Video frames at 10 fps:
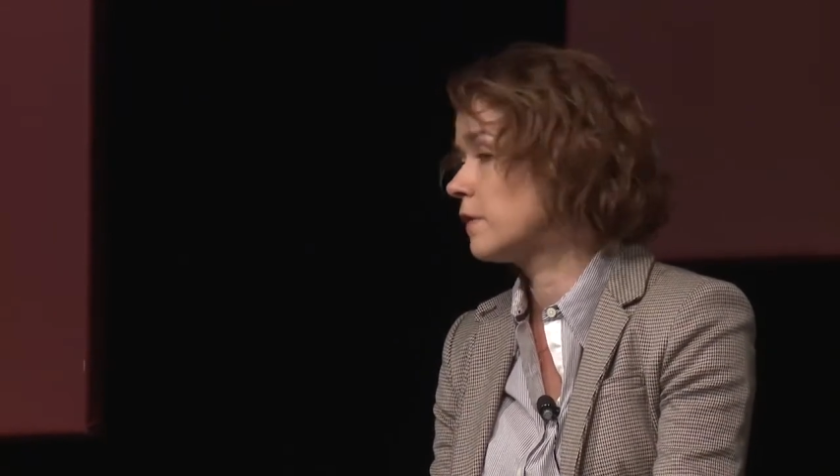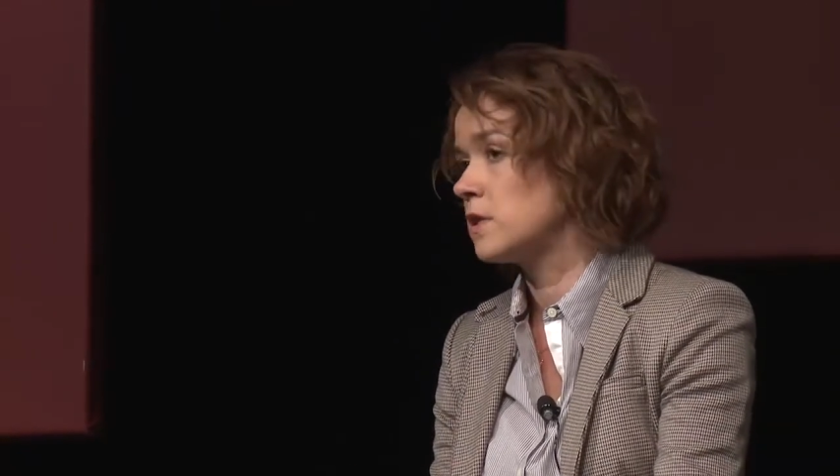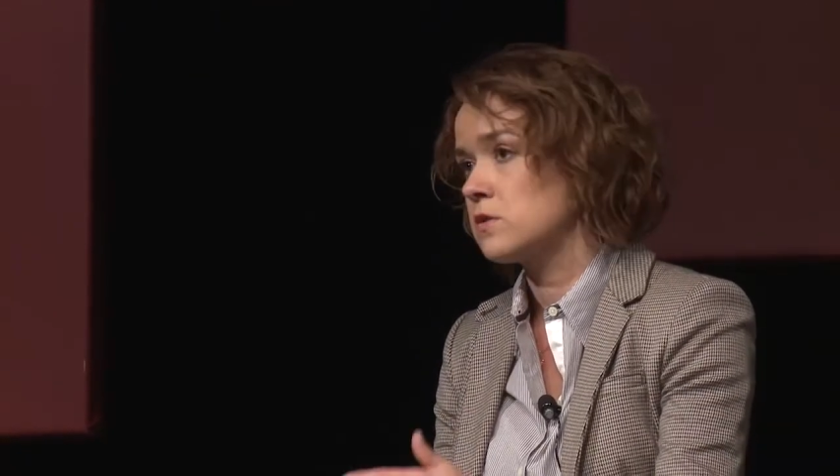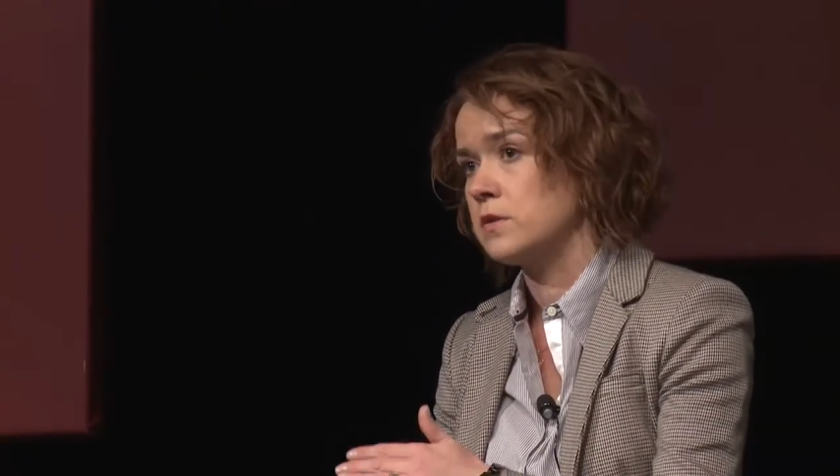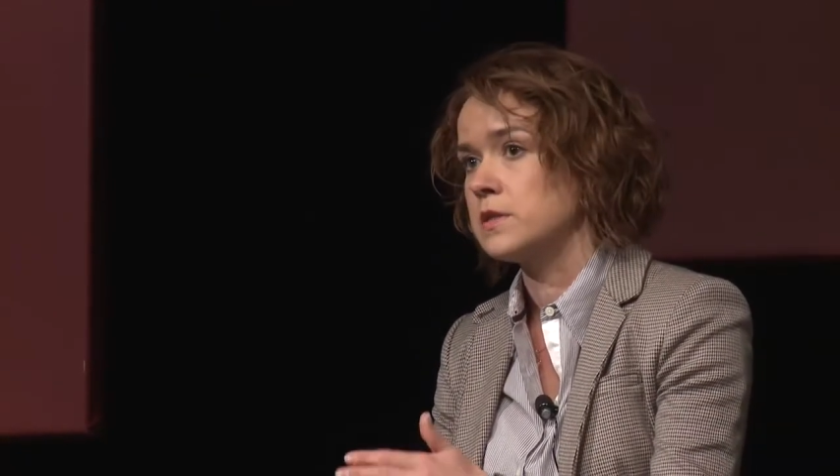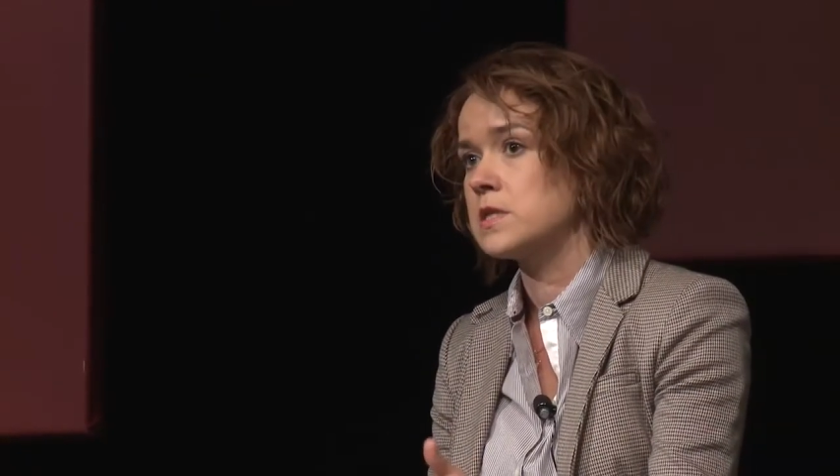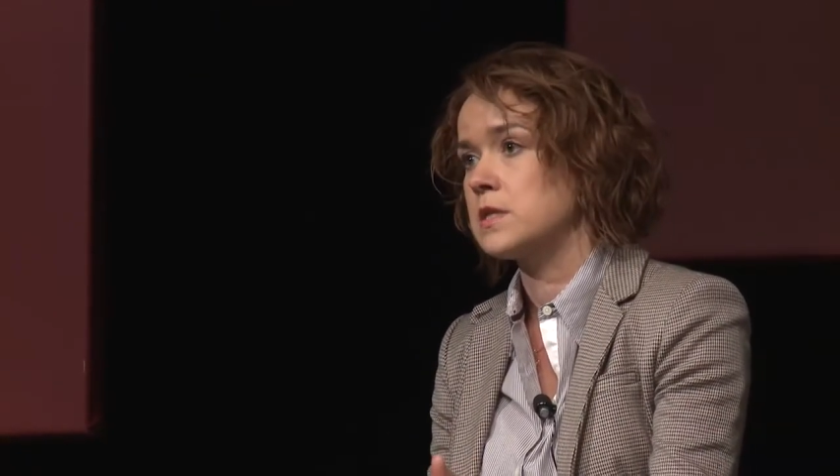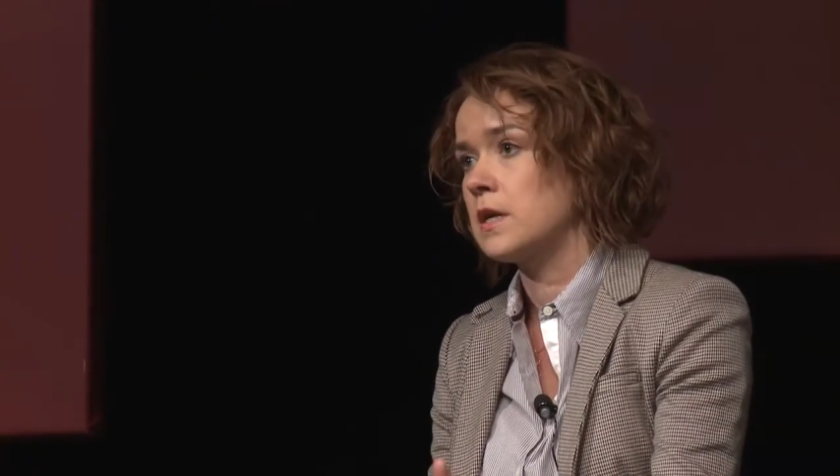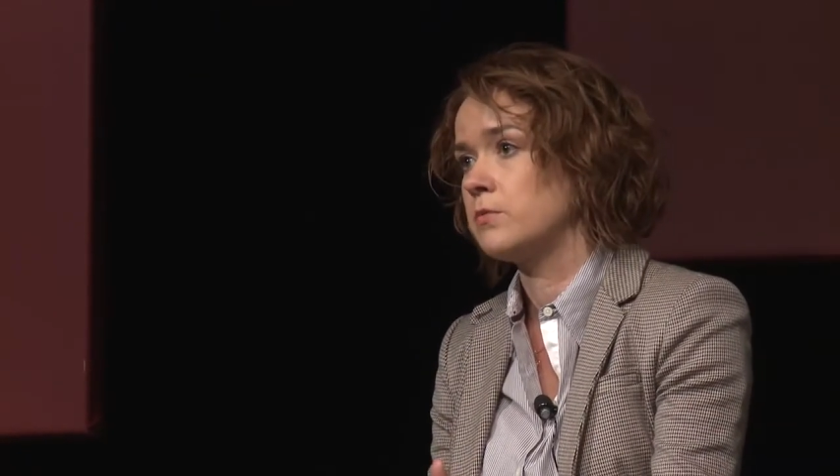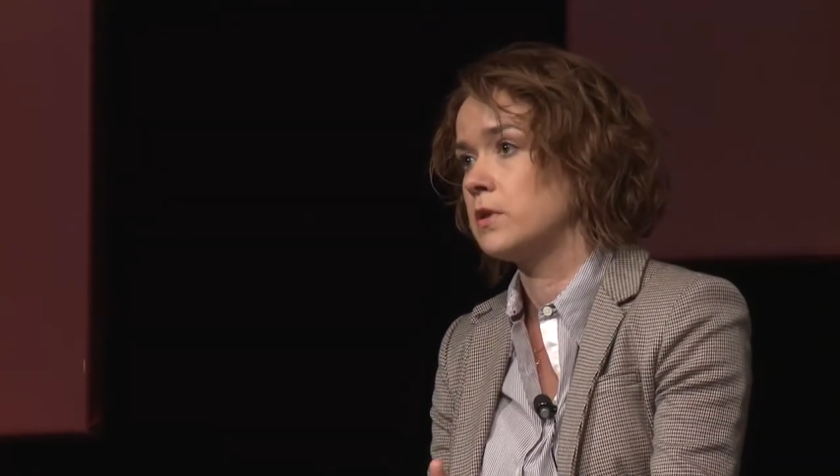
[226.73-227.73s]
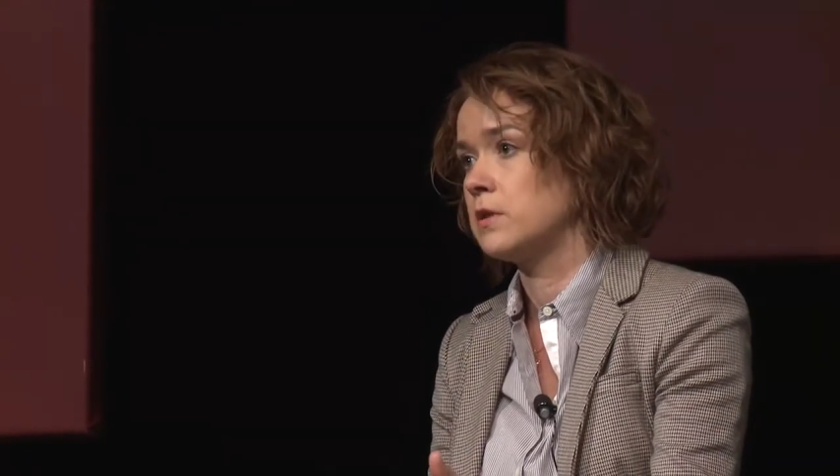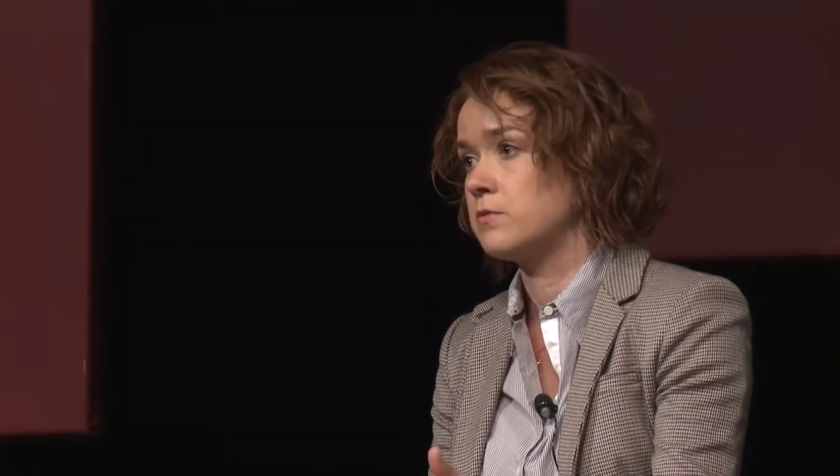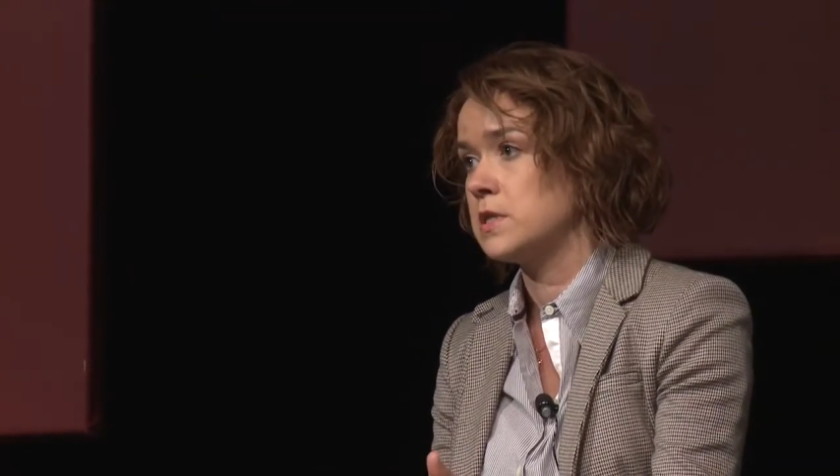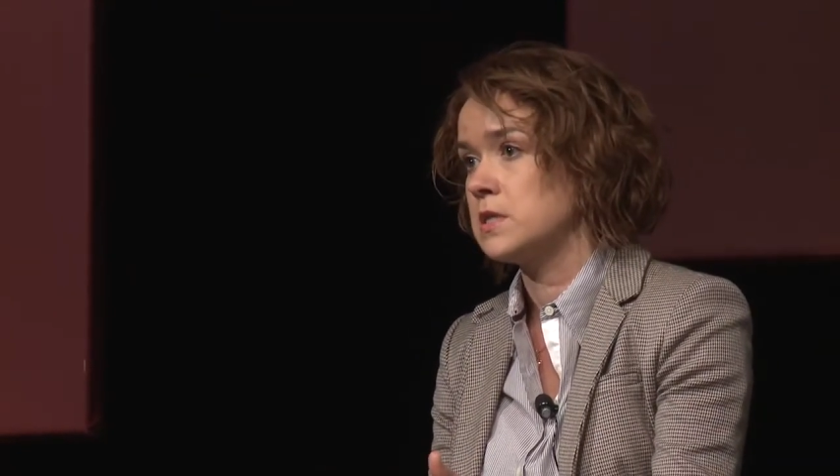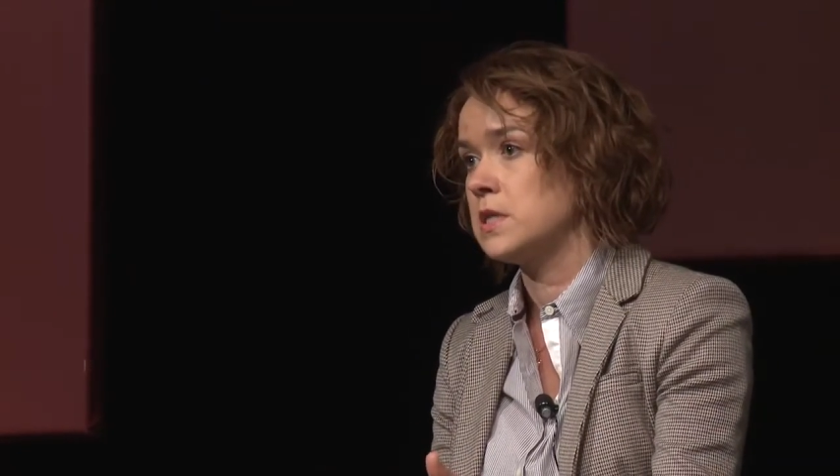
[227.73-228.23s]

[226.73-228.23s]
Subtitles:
First to understand whether there is